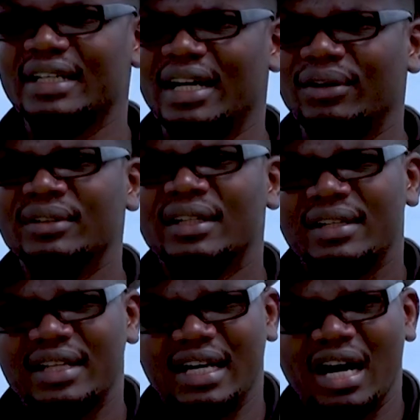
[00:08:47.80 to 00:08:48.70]
now
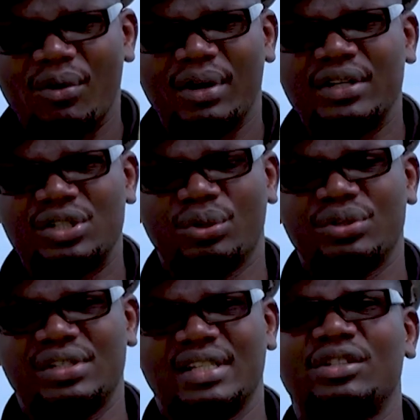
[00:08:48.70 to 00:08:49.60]
that our
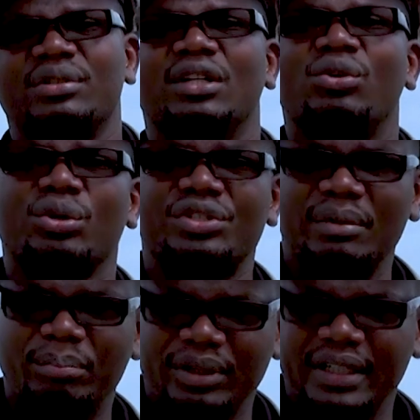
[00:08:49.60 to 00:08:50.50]
resources actually cross
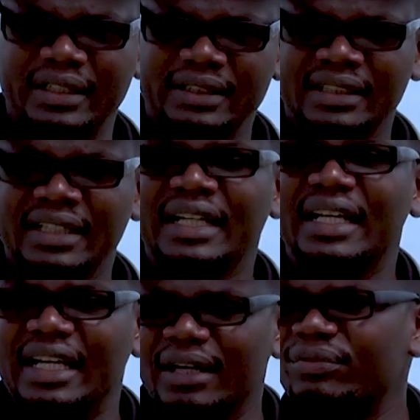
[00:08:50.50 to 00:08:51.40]
the border.
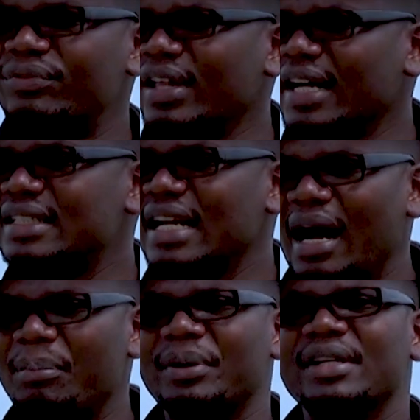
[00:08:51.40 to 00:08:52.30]
If that
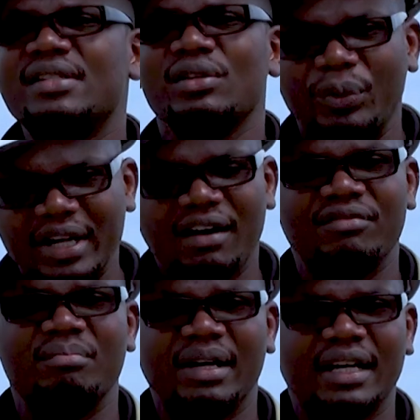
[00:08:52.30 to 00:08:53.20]
happens, we
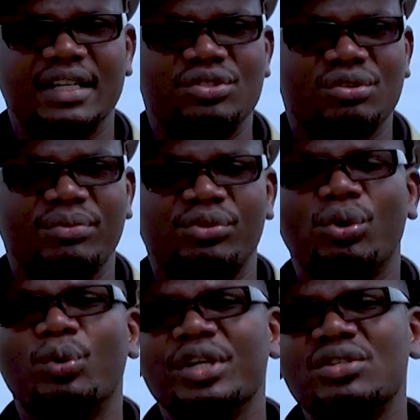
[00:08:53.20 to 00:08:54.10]
have a mechanism
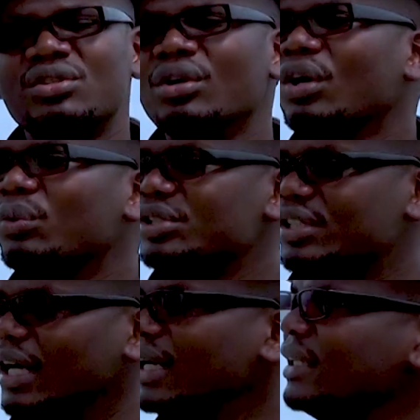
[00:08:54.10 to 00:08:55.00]
through which we
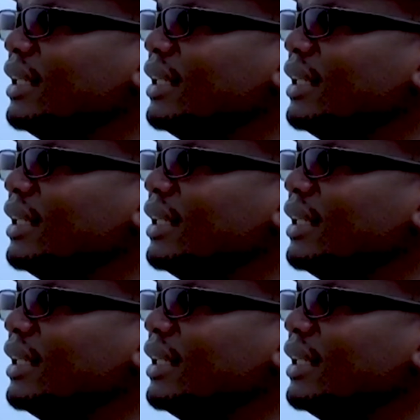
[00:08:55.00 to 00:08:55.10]
shall